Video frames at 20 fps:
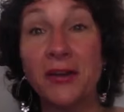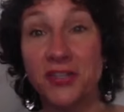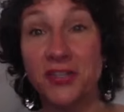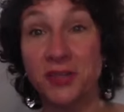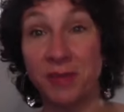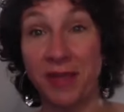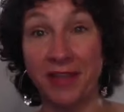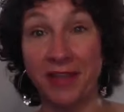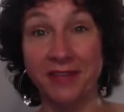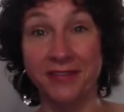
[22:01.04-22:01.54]

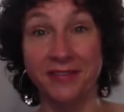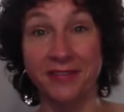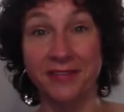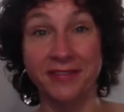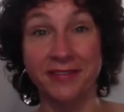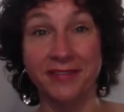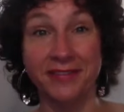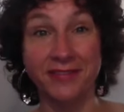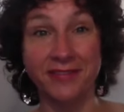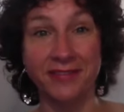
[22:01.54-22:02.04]
to me.
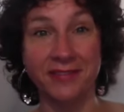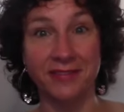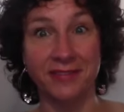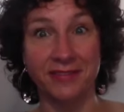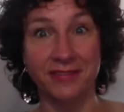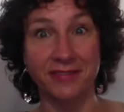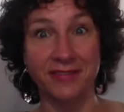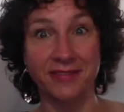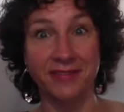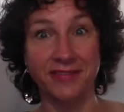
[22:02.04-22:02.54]

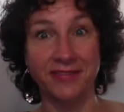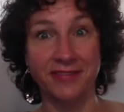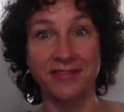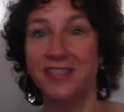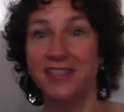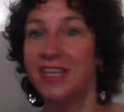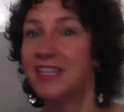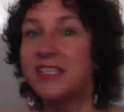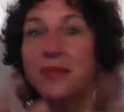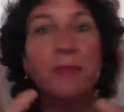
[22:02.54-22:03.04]

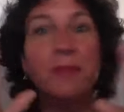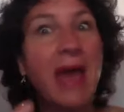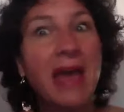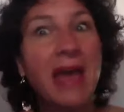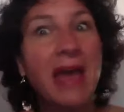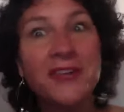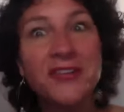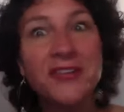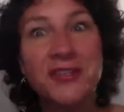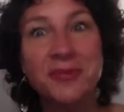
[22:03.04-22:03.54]
It doesn't
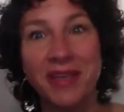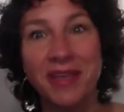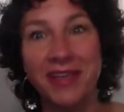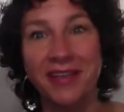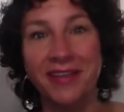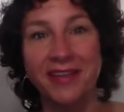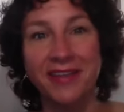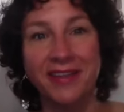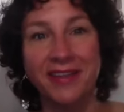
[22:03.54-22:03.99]
matter to me.